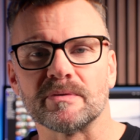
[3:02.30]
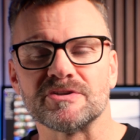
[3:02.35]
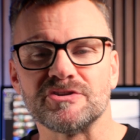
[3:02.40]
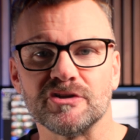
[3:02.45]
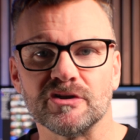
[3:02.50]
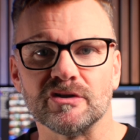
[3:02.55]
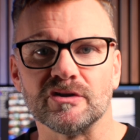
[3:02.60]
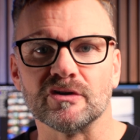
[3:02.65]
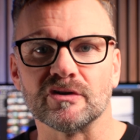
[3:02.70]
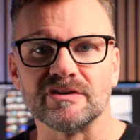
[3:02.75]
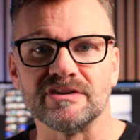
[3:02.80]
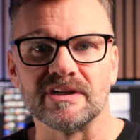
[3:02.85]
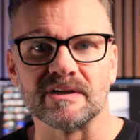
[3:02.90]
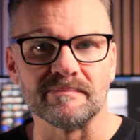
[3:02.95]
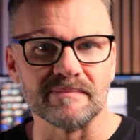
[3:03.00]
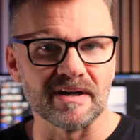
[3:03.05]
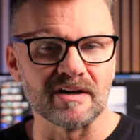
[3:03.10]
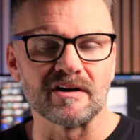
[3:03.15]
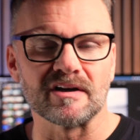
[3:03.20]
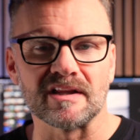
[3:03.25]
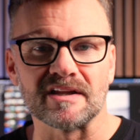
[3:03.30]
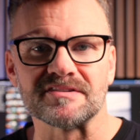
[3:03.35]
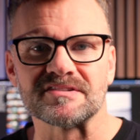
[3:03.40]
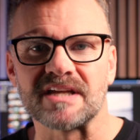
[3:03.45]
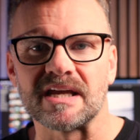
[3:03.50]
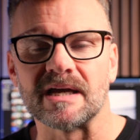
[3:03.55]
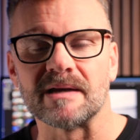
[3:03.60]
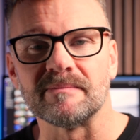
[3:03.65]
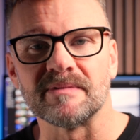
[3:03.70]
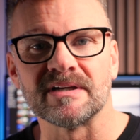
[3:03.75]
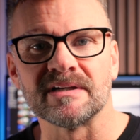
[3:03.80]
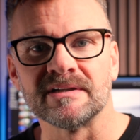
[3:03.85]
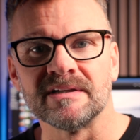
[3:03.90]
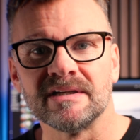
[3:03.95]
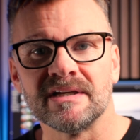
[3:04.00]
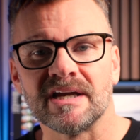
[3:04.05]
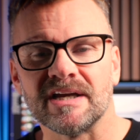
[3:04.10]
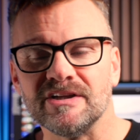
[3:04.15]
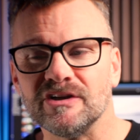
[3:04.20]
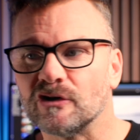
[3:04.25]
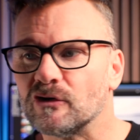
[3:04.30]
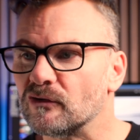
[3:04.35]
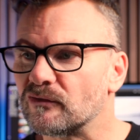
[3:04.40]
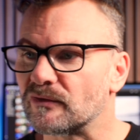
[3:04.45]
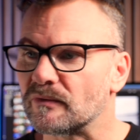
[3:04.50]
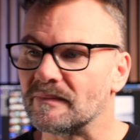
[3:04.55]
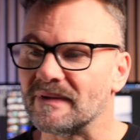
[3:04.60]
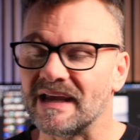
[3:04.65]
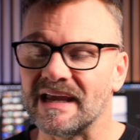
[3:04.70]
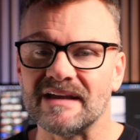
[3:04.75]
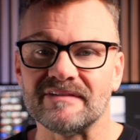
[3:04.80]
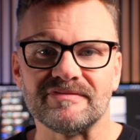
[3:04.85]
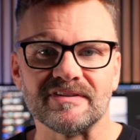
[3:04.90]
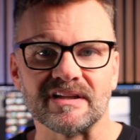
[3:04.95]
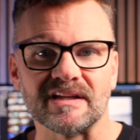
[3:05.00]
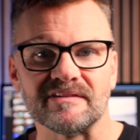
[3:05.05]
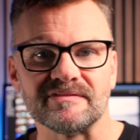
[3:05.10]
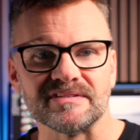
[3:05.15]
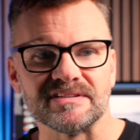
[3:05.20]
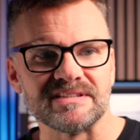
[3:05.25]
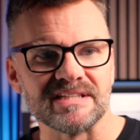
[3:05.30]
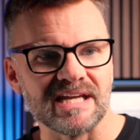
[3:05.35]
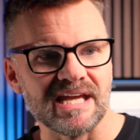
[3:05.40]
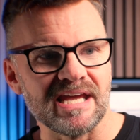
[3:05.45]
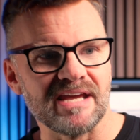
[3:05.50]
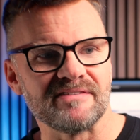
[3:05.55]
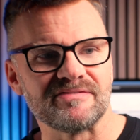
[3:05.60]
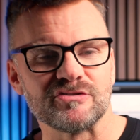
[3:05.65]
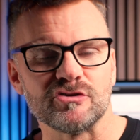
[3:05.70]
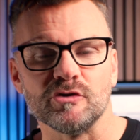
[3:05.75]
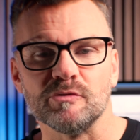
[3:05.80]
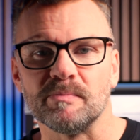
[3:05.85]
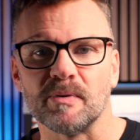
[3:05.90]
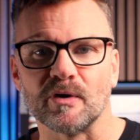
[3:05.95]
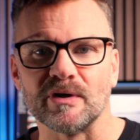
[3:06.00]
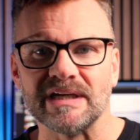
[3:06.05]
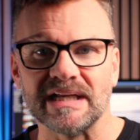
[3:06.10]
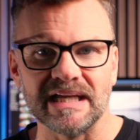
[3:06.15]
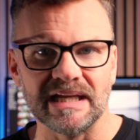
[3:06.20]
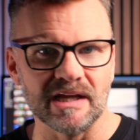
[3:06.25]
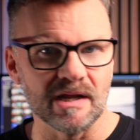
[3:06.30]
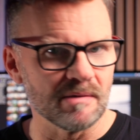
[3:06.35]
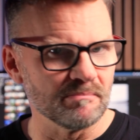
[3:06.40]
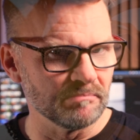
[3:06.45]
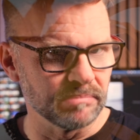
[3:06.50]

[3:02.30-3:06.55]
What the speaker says: shooting on your mirrorless camera and you go from f11 to f2.8 and